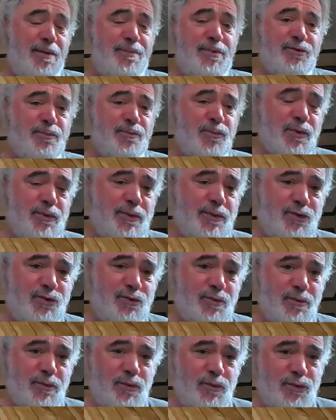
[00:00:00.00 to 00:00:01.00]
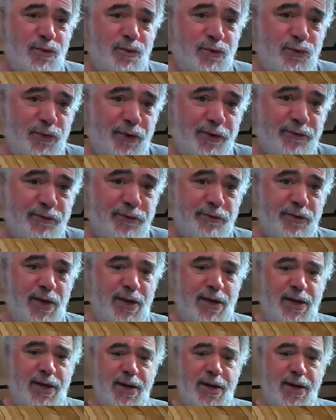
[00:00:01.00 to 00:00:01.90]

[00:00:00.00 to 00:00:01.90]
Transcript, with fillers: Maybe there's more than two choices.